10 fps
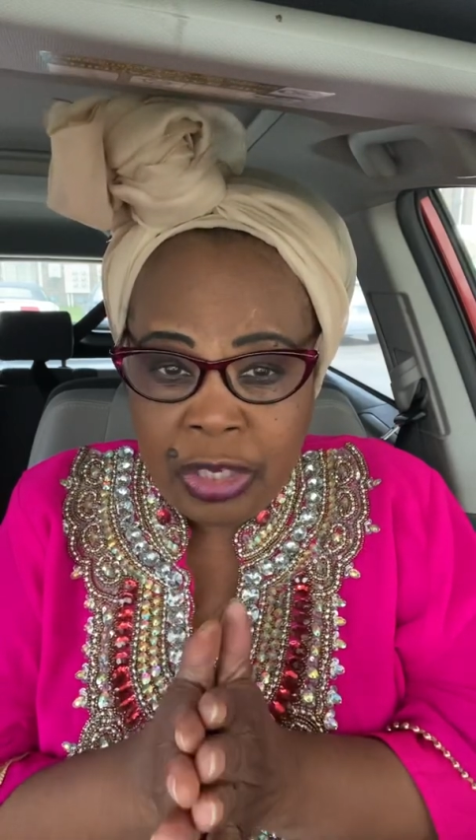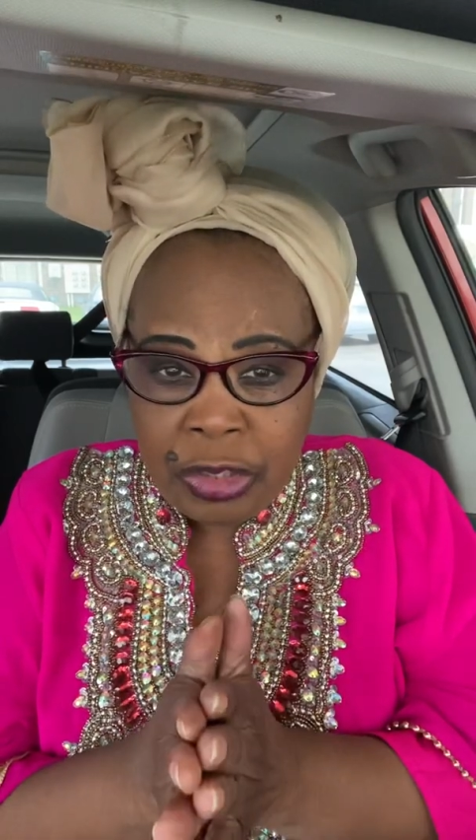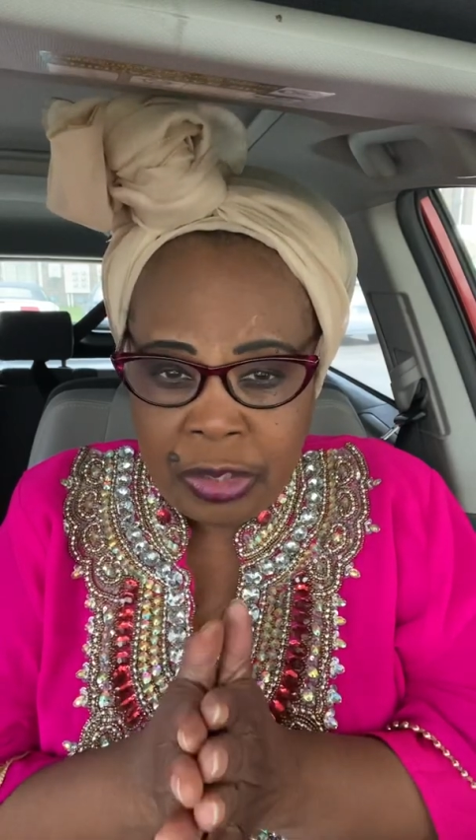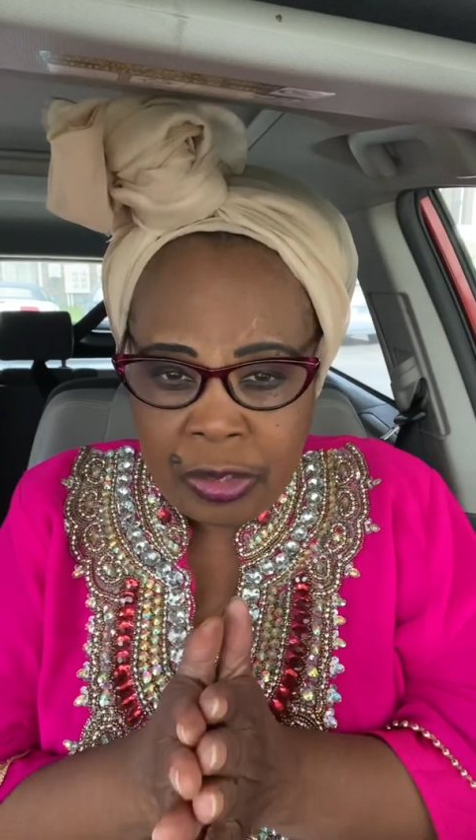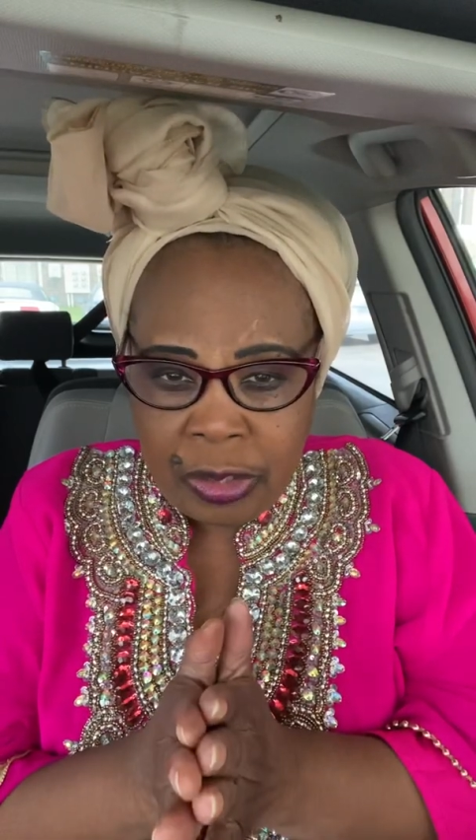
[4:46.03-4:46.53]

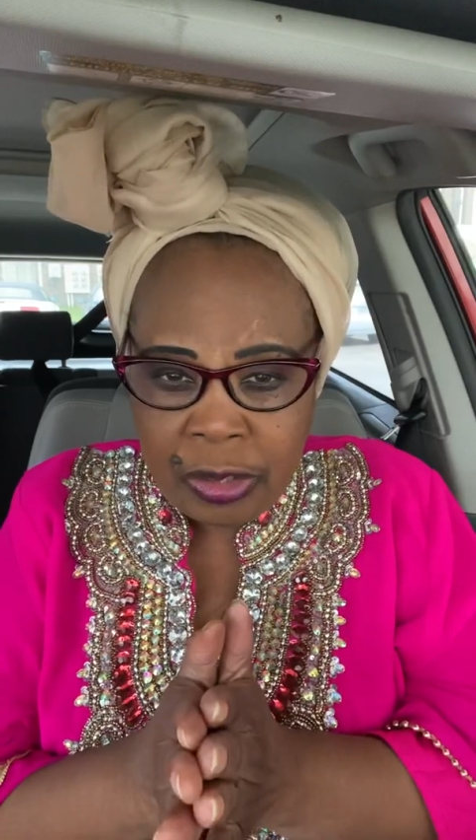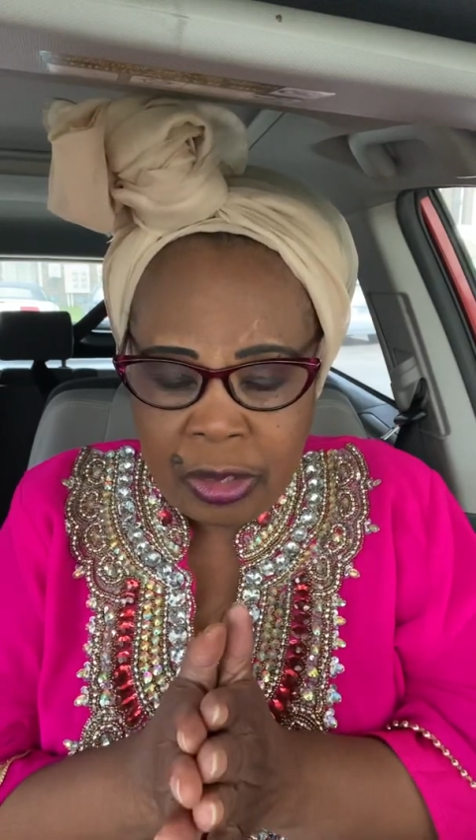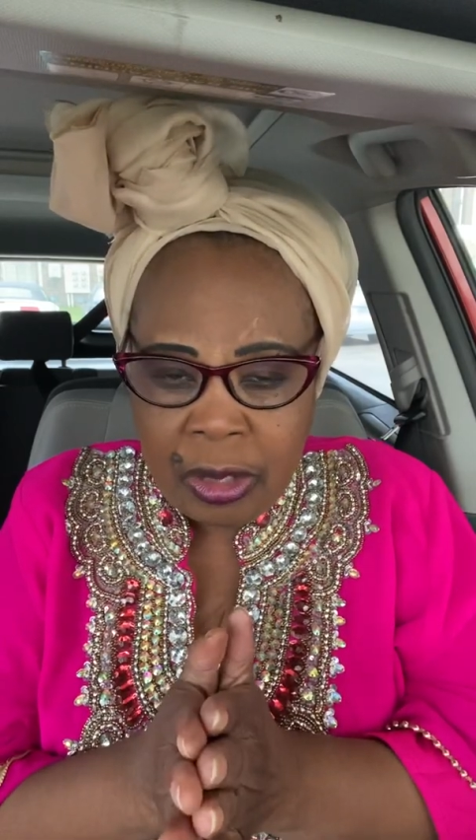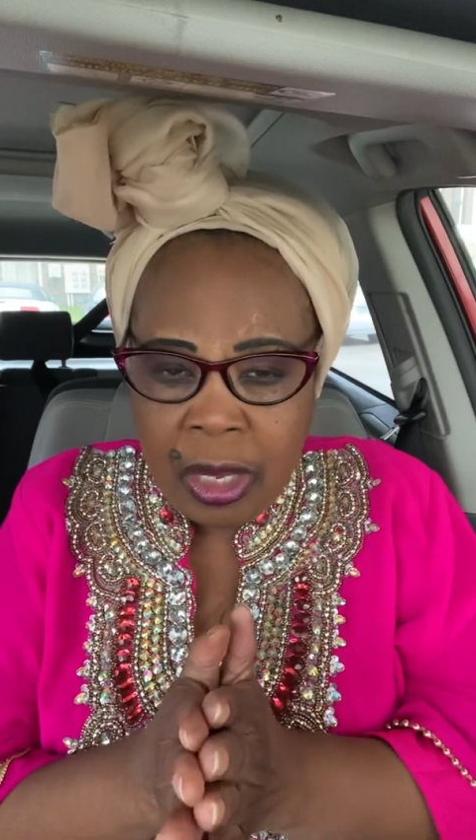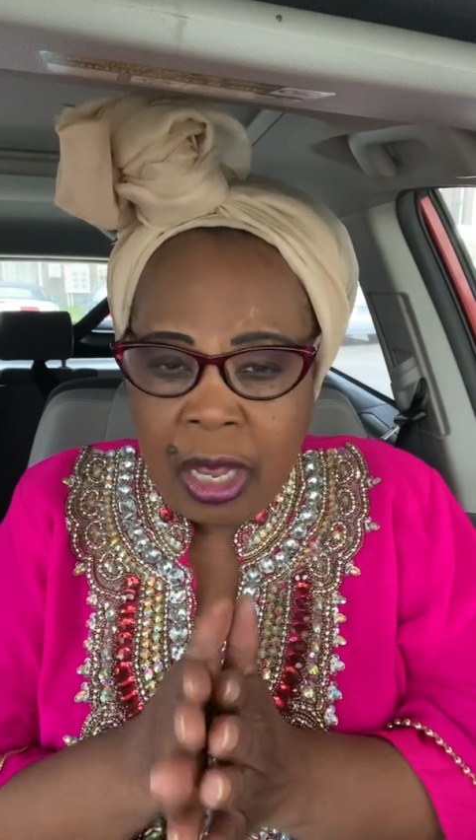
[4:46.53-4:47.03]
Jesus.
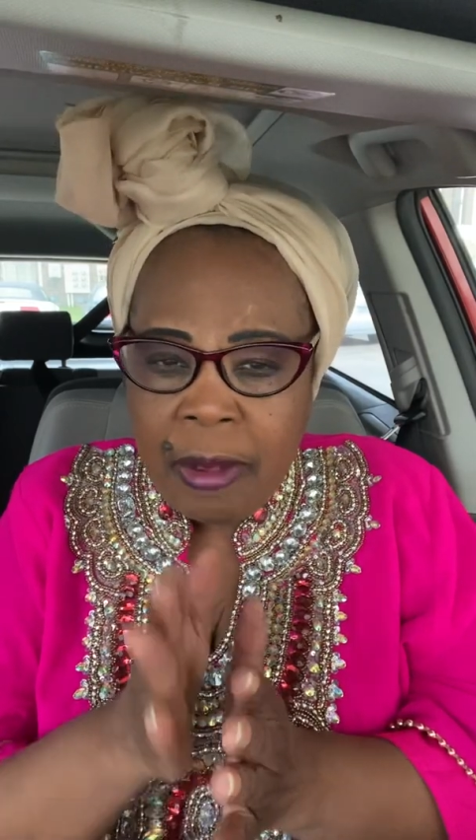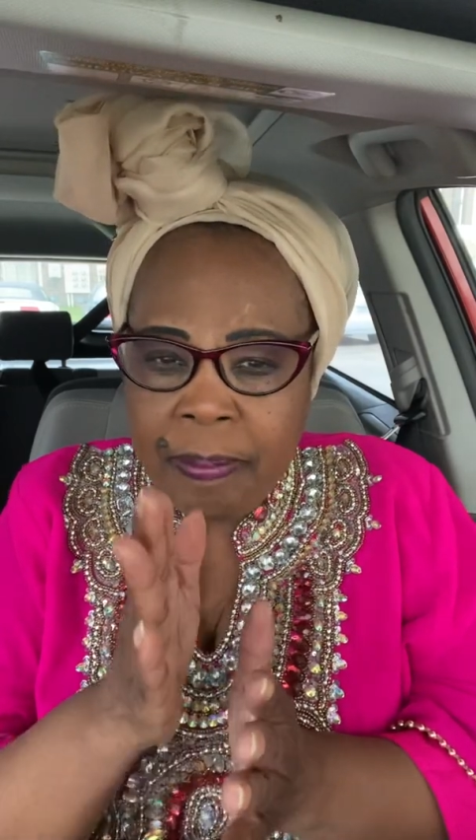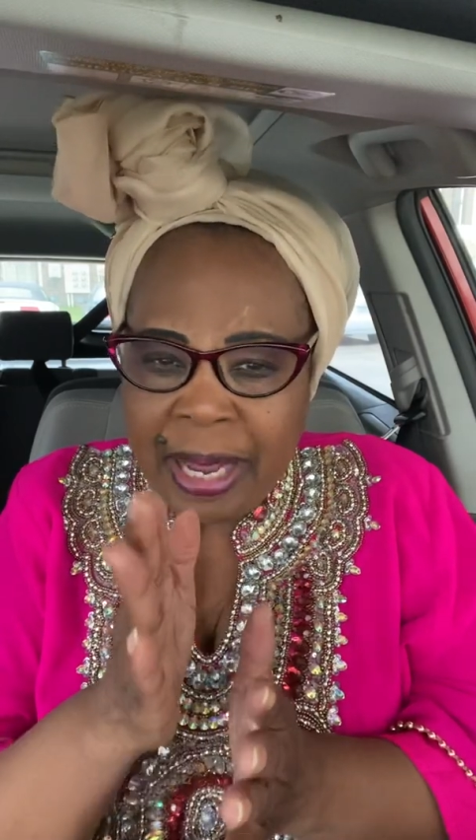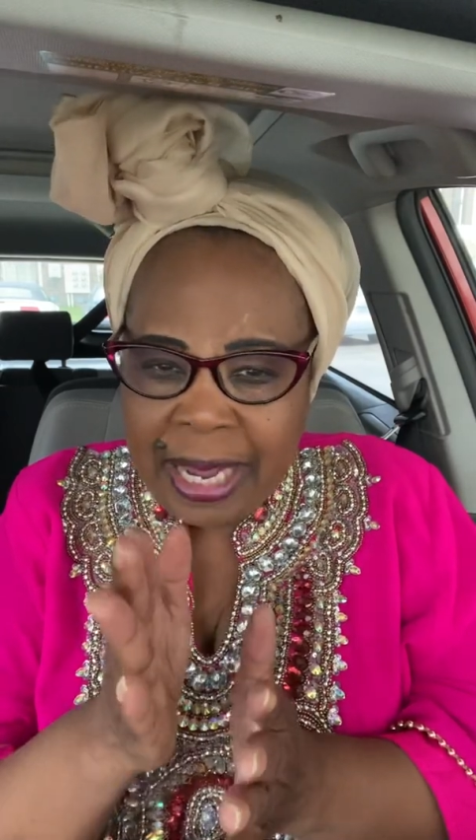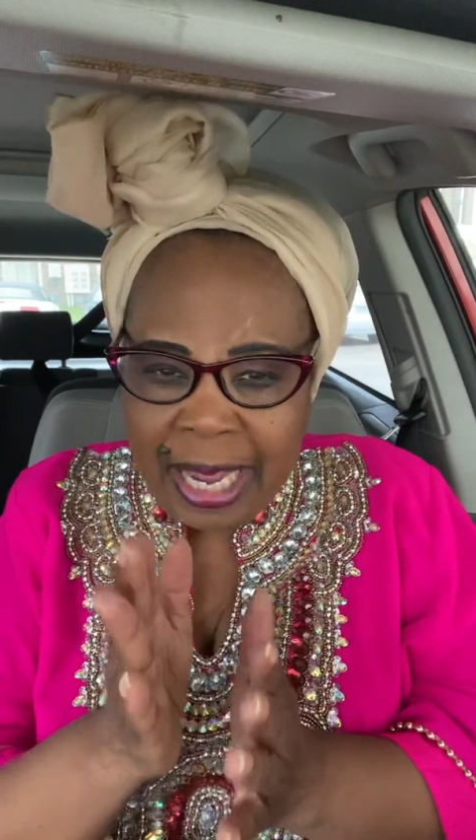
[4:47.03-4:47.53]

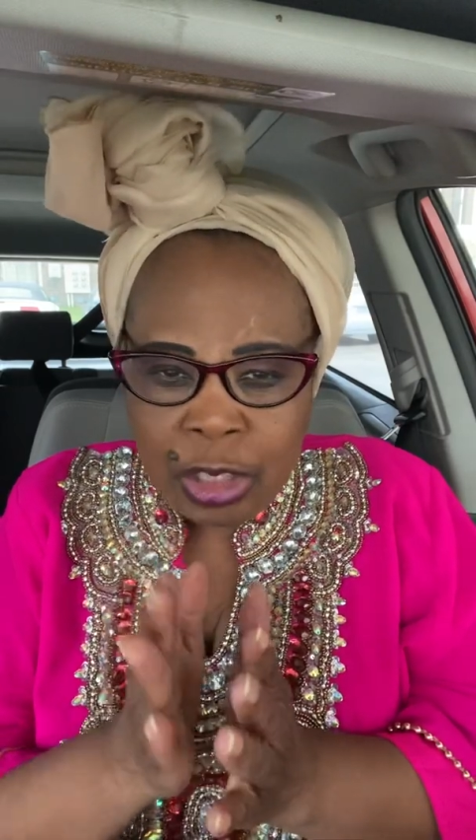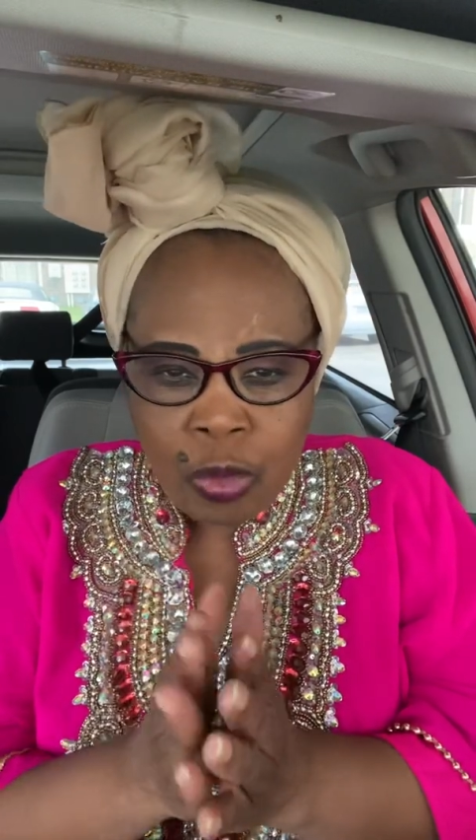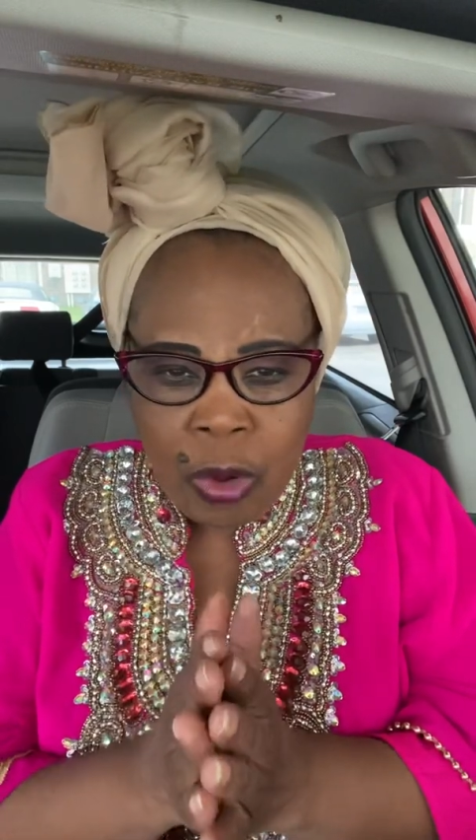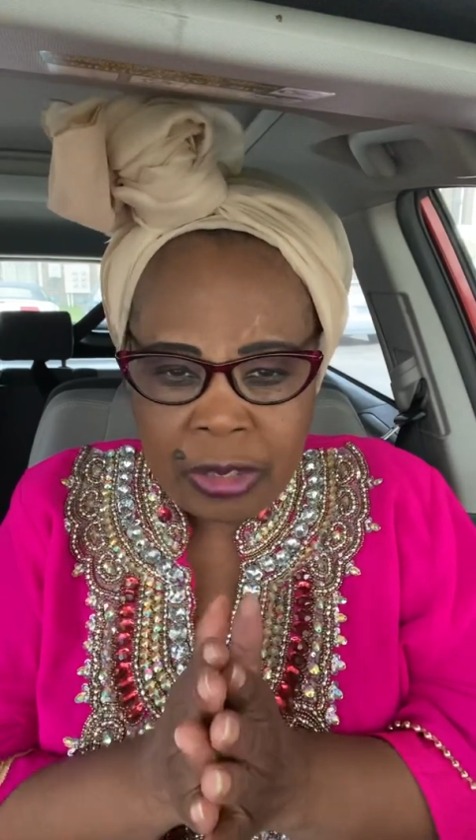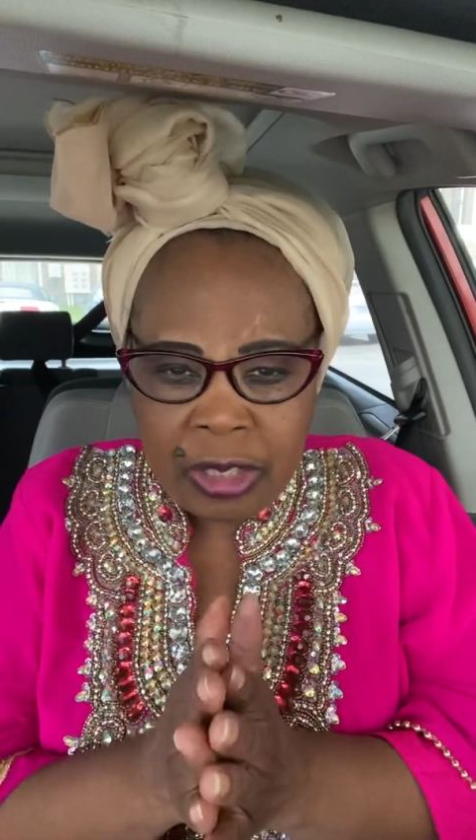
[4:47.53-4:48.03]
But guess
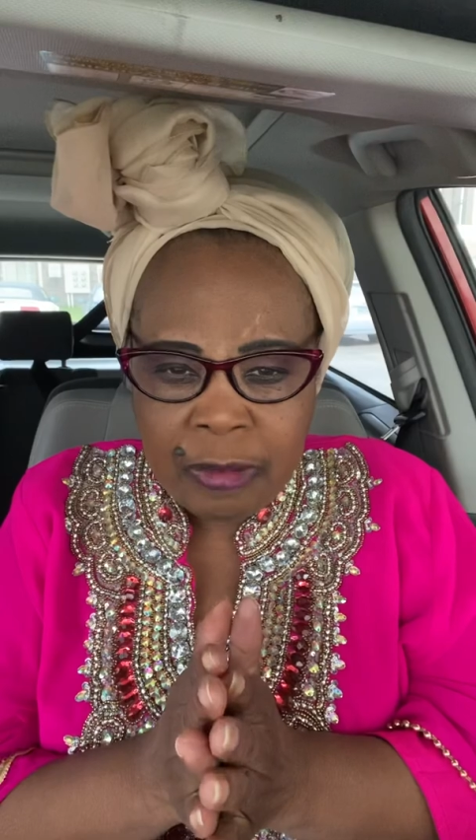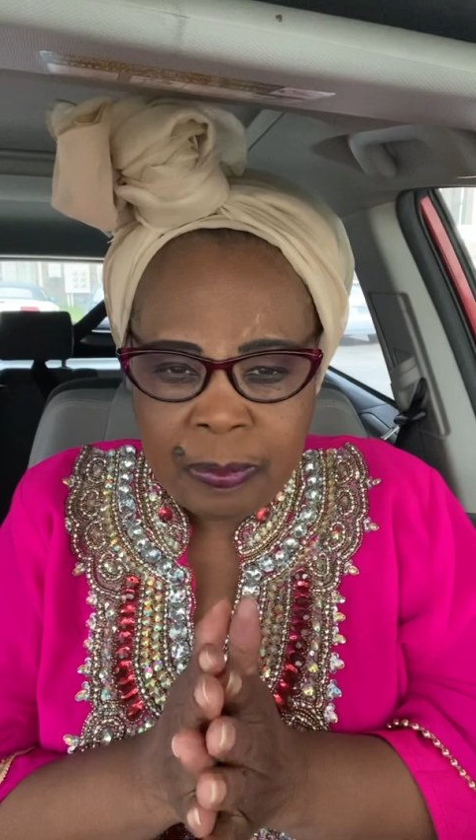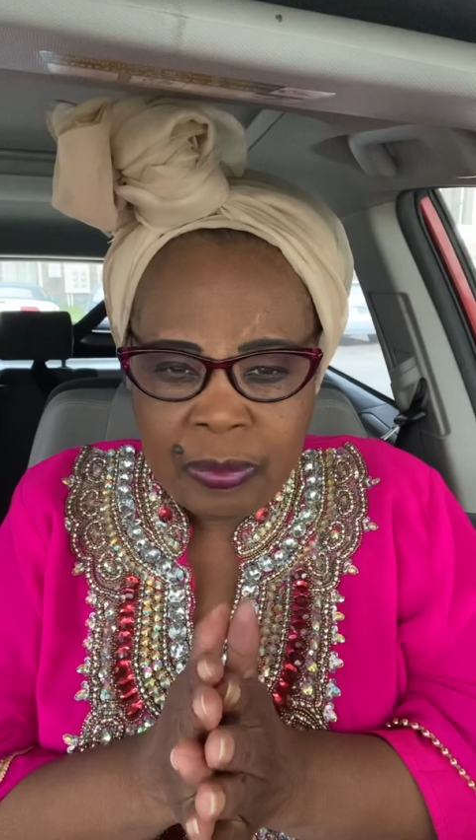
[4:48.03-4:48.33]
what?